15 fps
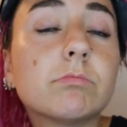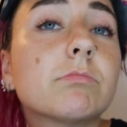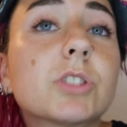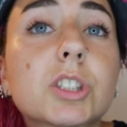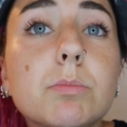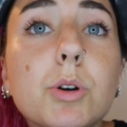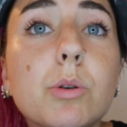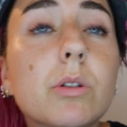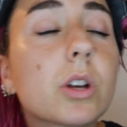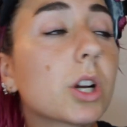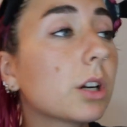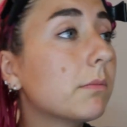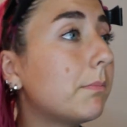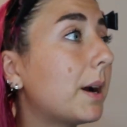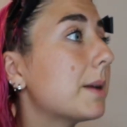
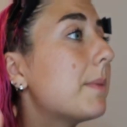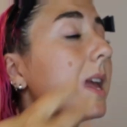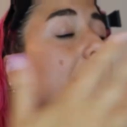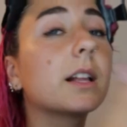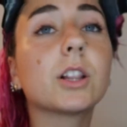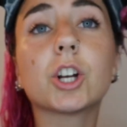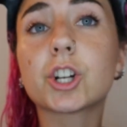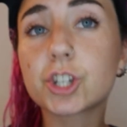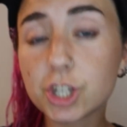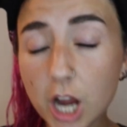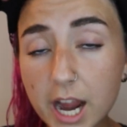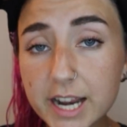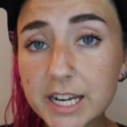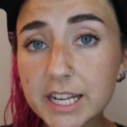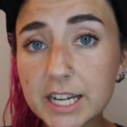smoother, might make it look
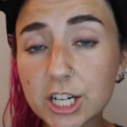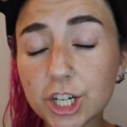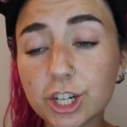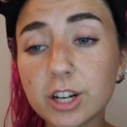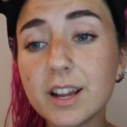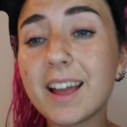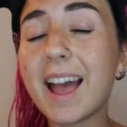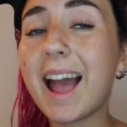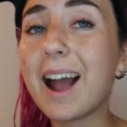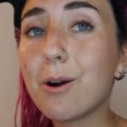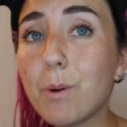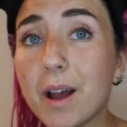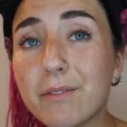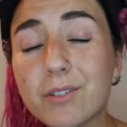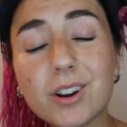shinier.
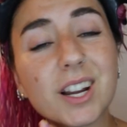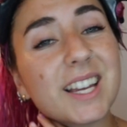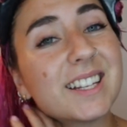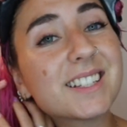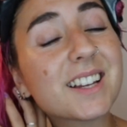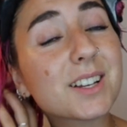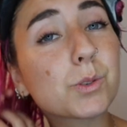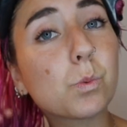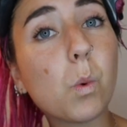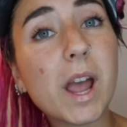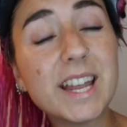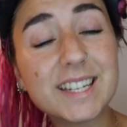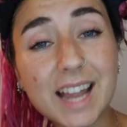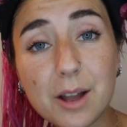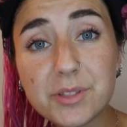However, it does
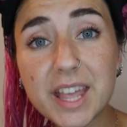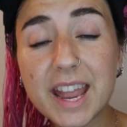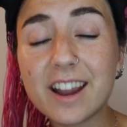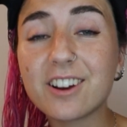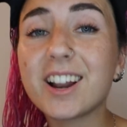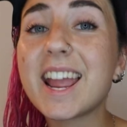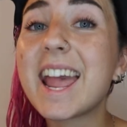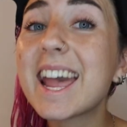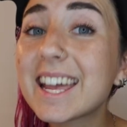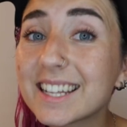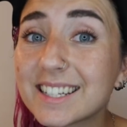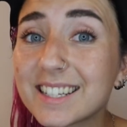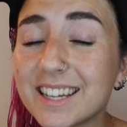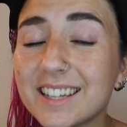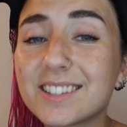weigh down the hair
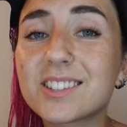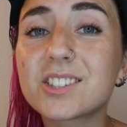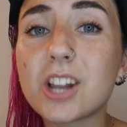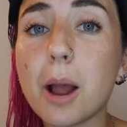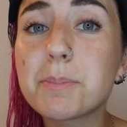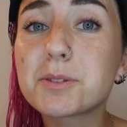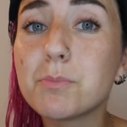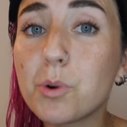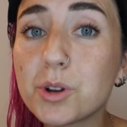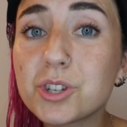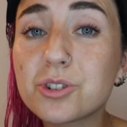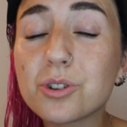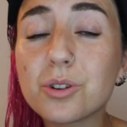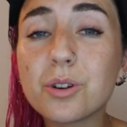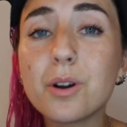and it stops
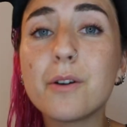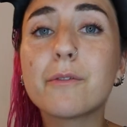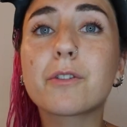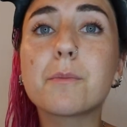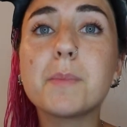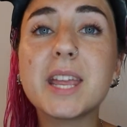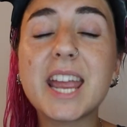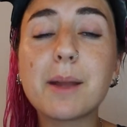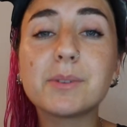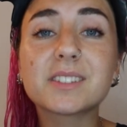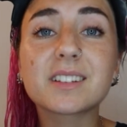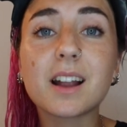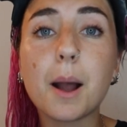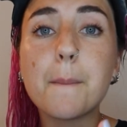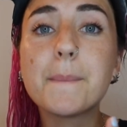moisture from being able
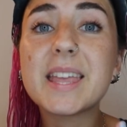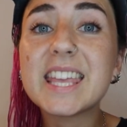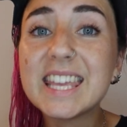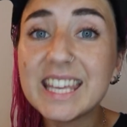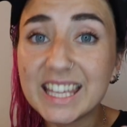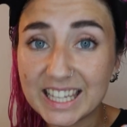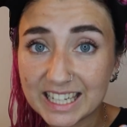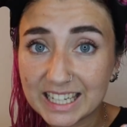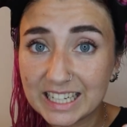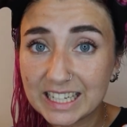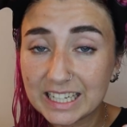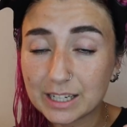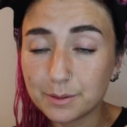to come in